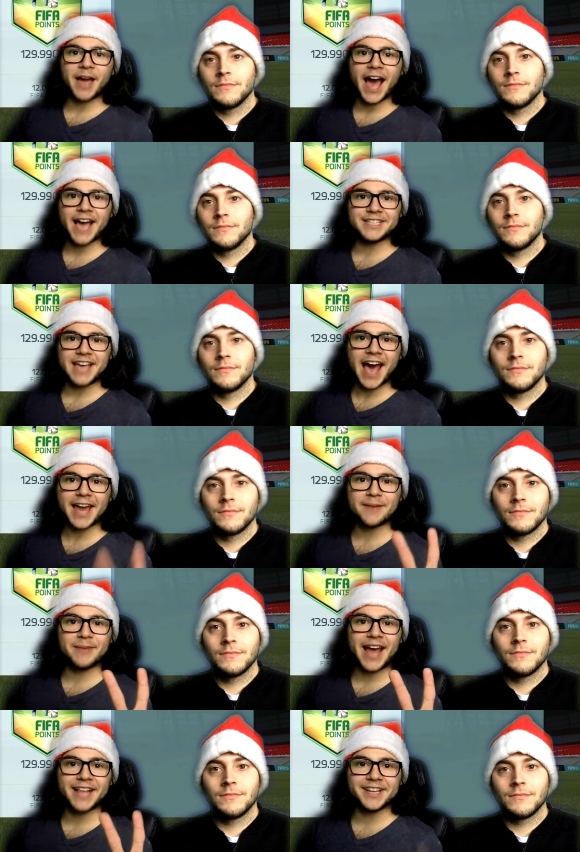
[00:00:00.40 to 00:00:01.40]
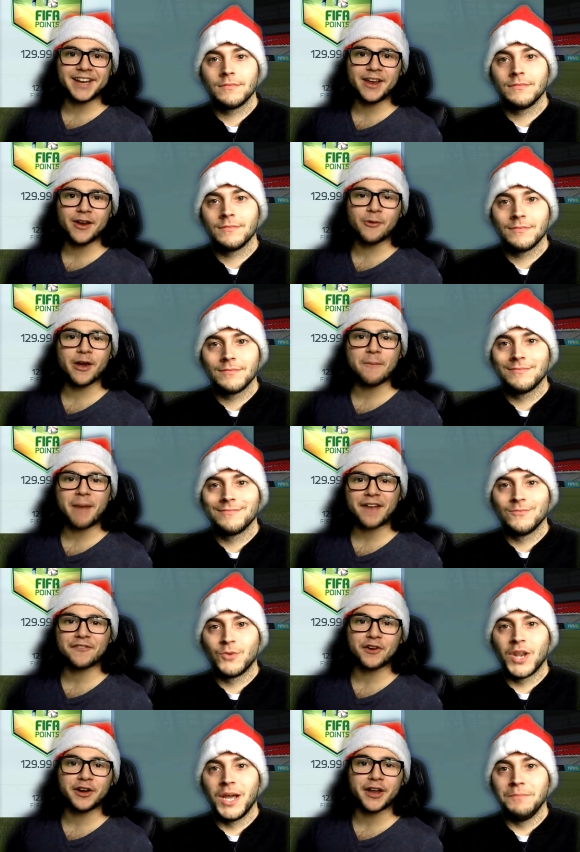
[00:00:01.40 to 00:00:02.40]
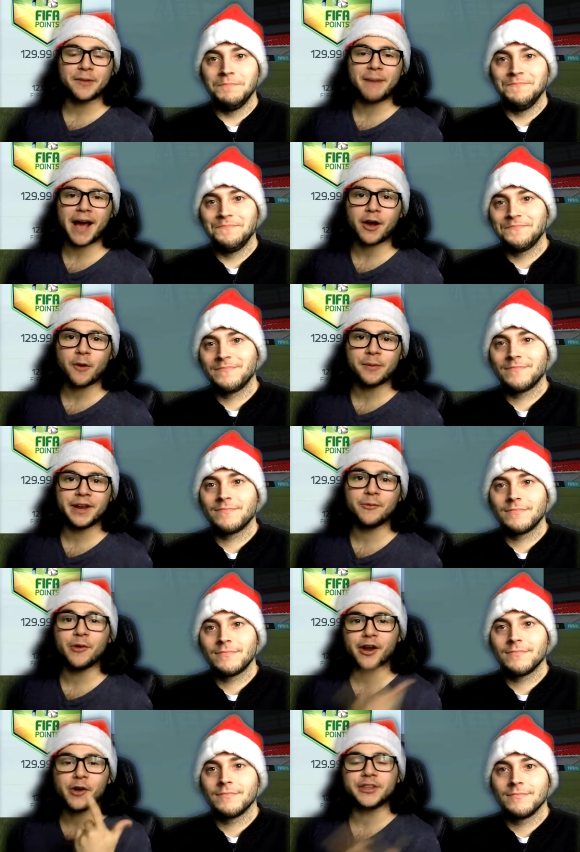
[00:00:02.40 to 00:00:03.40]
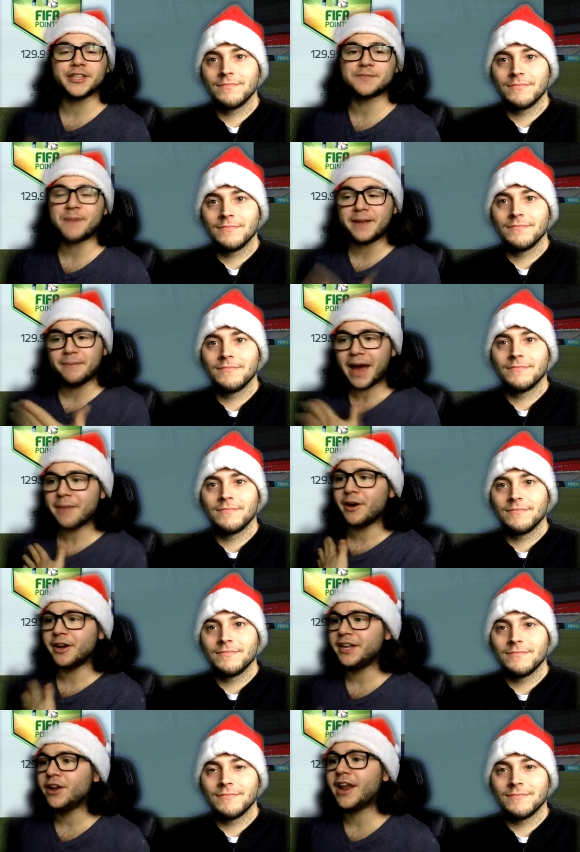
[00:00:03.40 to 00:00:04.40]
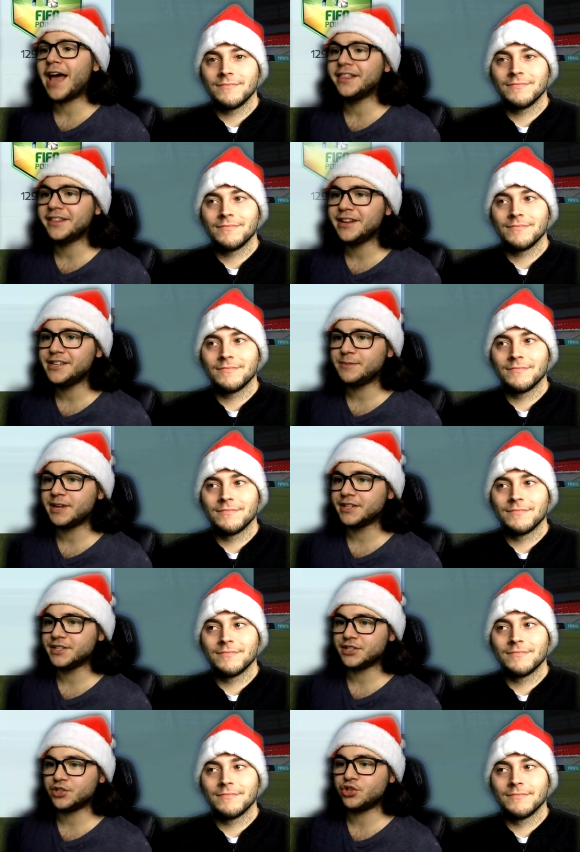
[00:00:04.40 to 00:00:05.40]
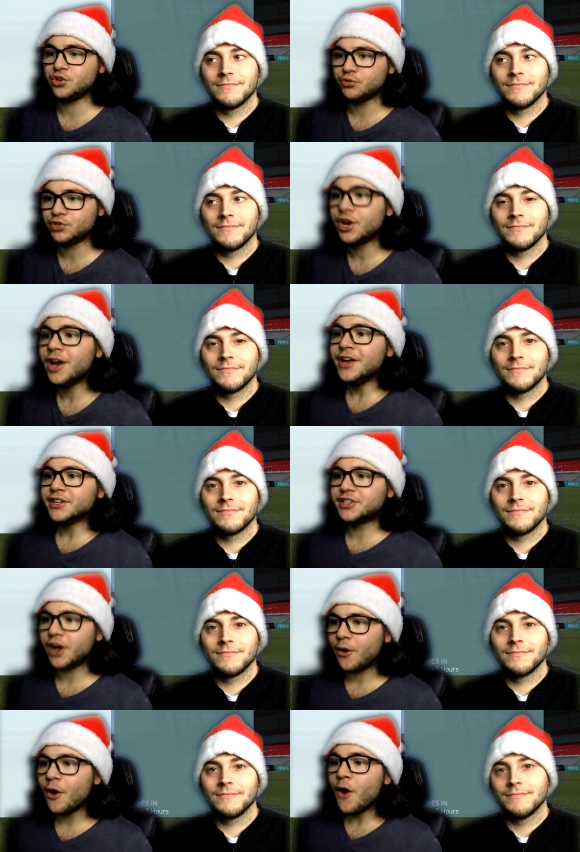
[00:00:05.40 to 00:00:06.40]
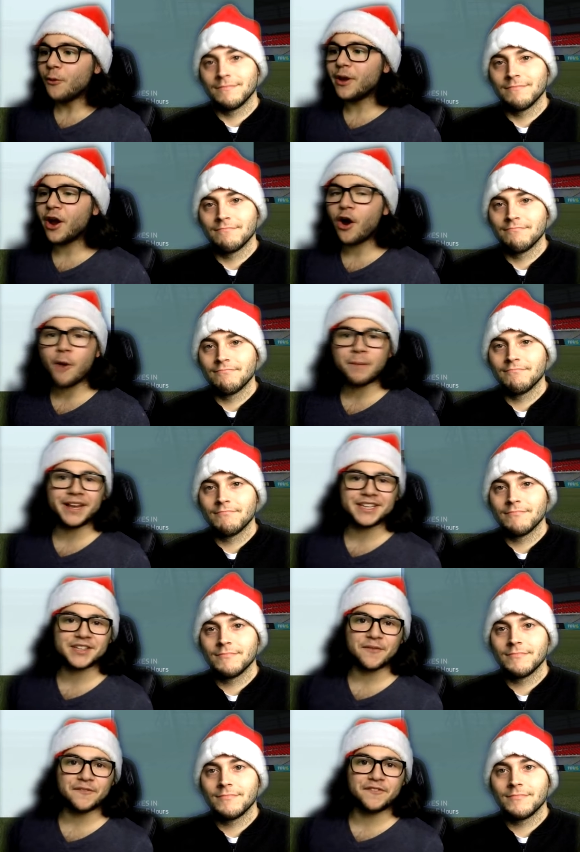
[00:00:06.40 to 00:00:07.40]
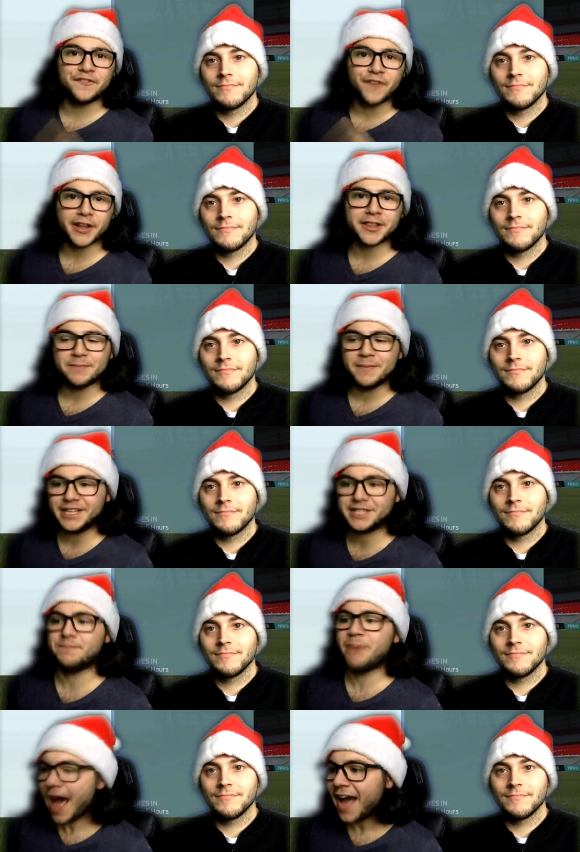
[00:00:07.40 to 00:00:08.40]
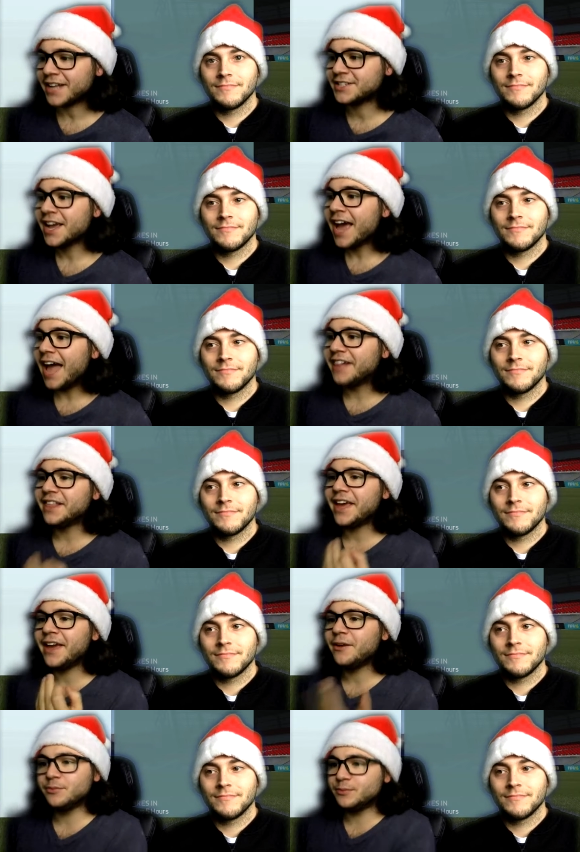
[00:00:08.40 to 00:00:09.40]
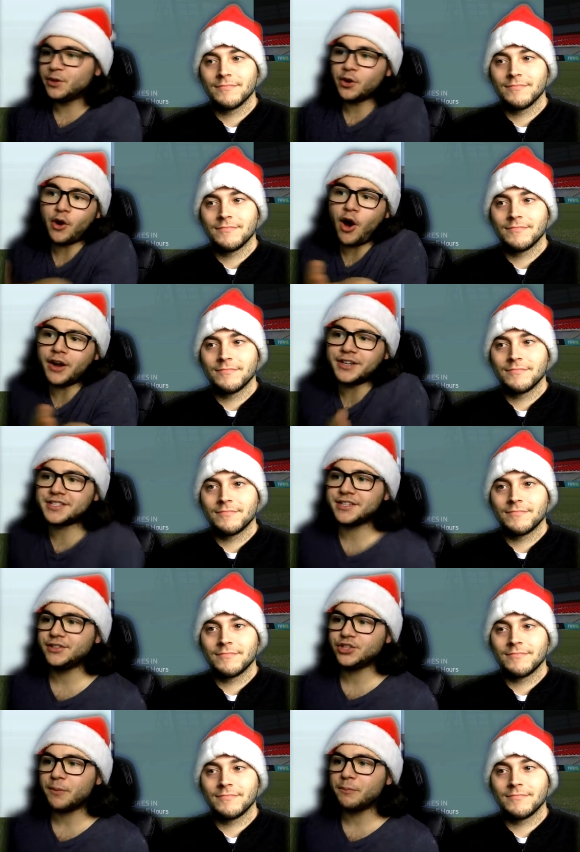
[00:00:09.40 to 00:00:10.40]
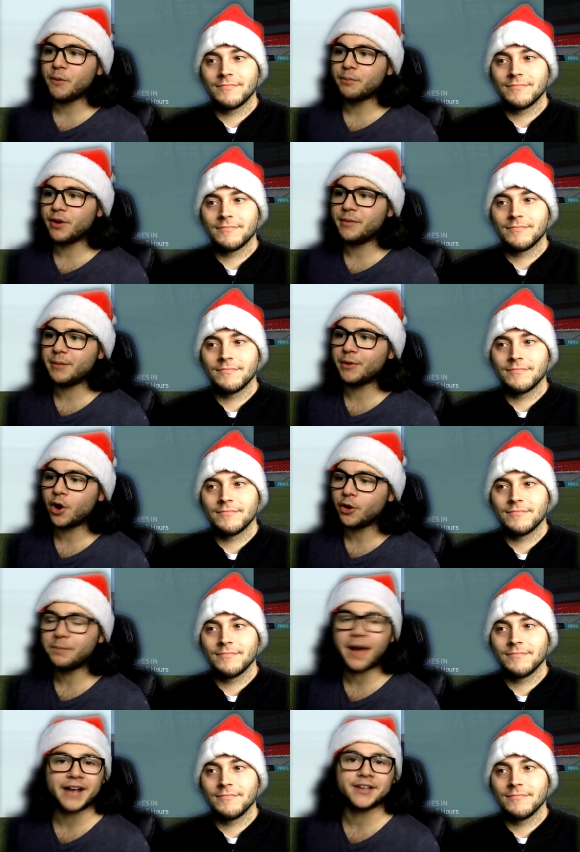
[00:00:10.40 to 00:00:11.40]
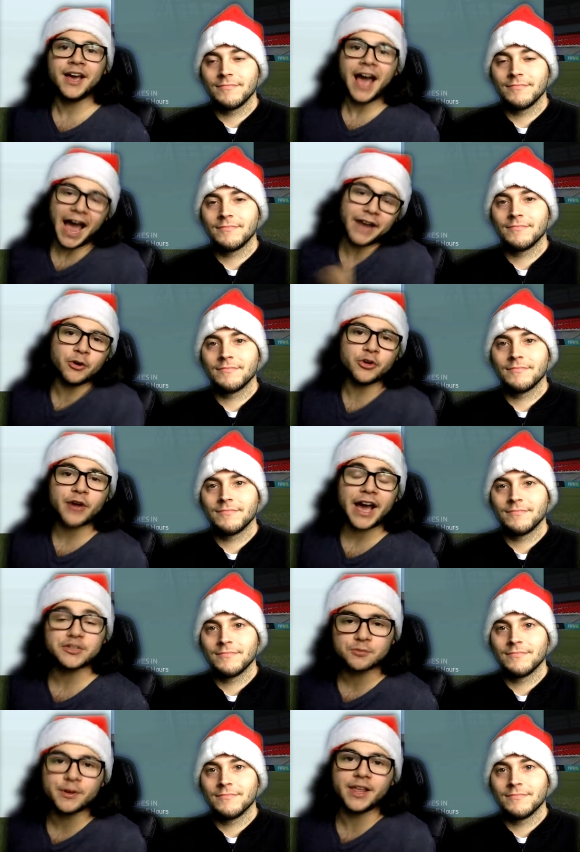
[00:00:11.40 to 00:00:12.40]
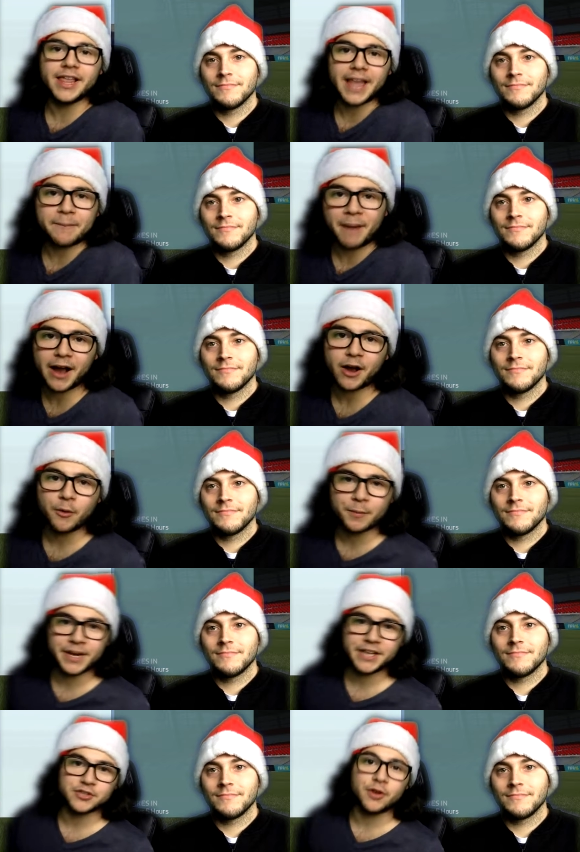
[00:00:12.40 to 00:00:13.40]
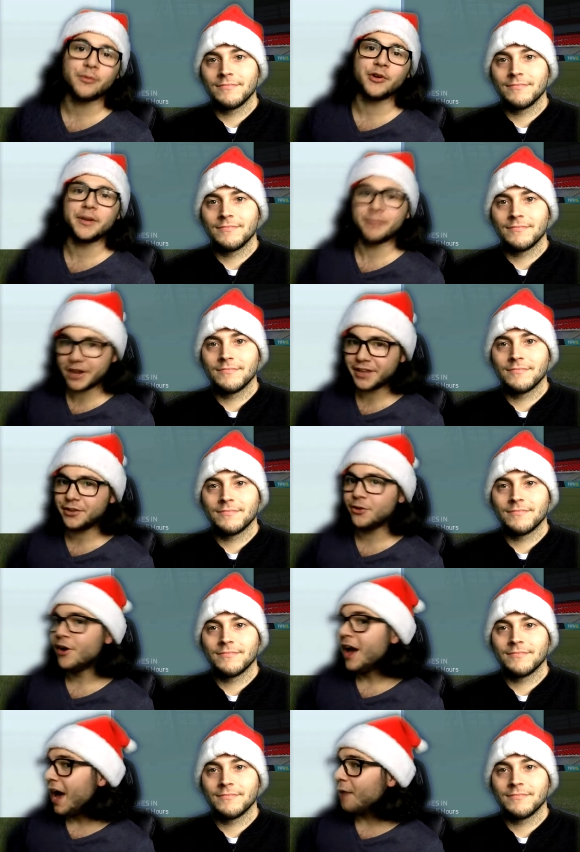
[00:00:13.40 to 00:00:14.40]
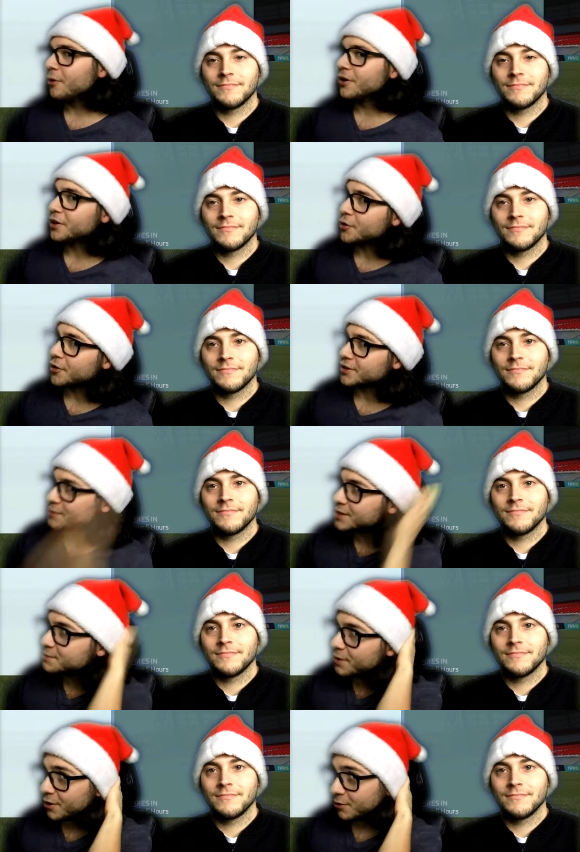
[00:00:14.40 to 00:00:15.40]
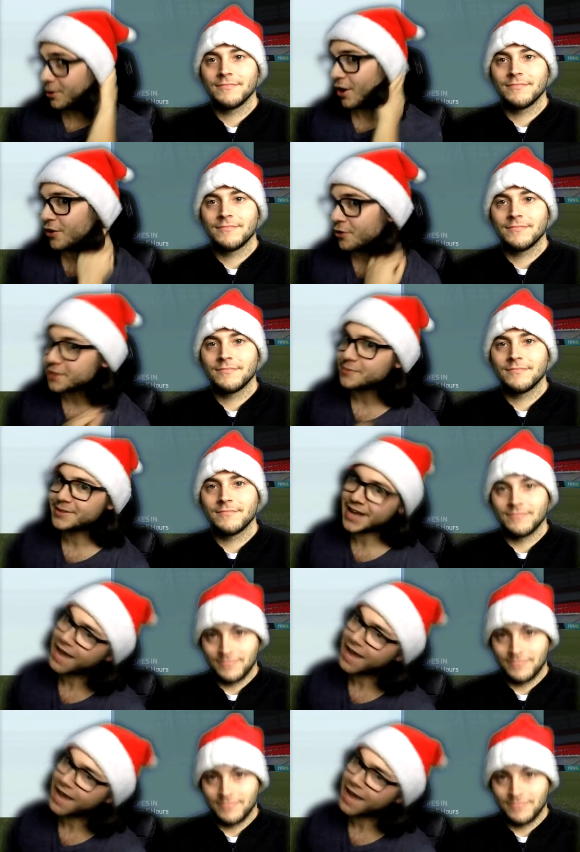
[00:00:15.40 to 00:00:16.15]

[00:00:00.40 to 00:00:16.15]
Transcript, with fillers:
Speaker 1: guys, Adam and Anthony here. We are back for another pack opening. We are going to spend my money, not Anthony's, because he's a chooch. So we are opening some foot miss packs, and they're honestly jumbo premium gold pack. I know you guys really like pack openings, so I'm going to bring it to you, and we're in the Christmas spirit with our Christmas